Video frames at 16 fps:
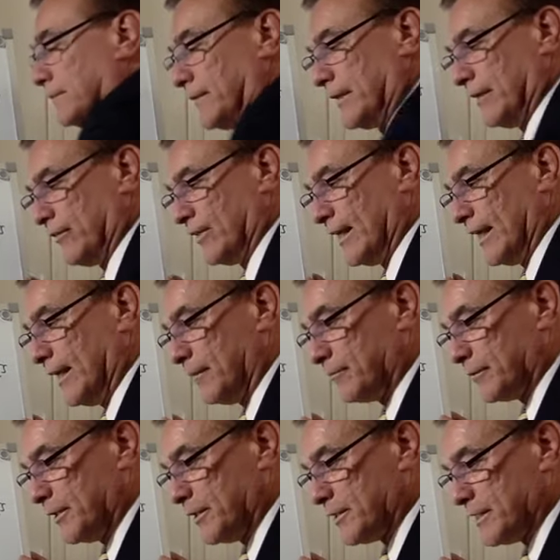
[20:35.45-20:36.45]
If they
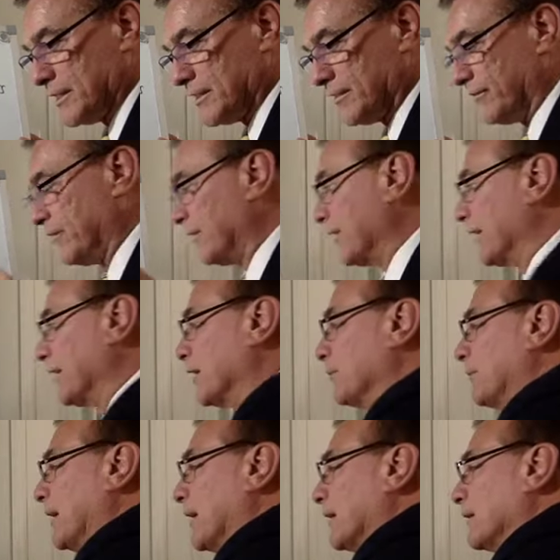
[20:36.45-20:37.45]
process it further,
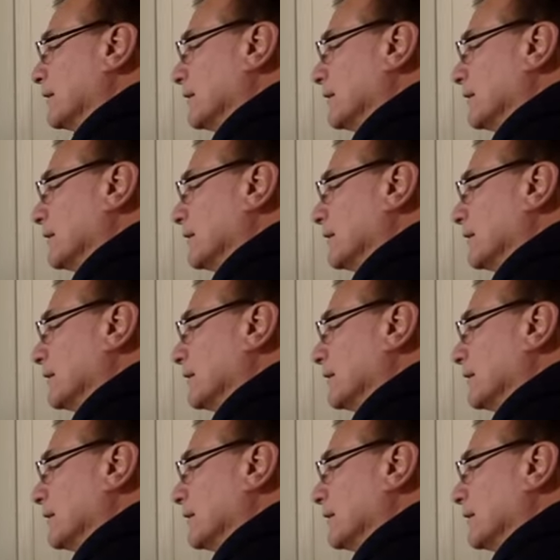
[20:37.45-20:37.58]
they'll make